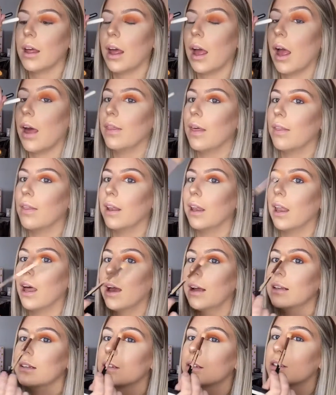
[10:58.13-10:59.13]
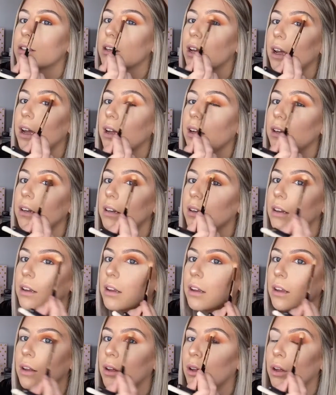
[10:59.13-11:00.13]
And then the lighter shade.
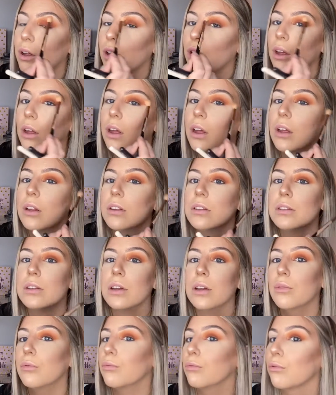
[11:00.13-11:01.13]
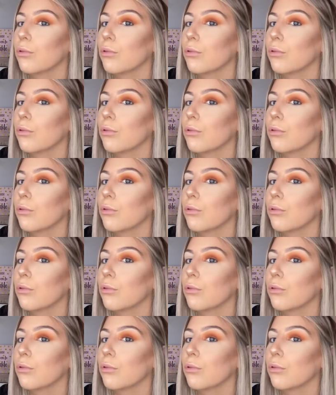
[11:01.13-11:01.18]
So you can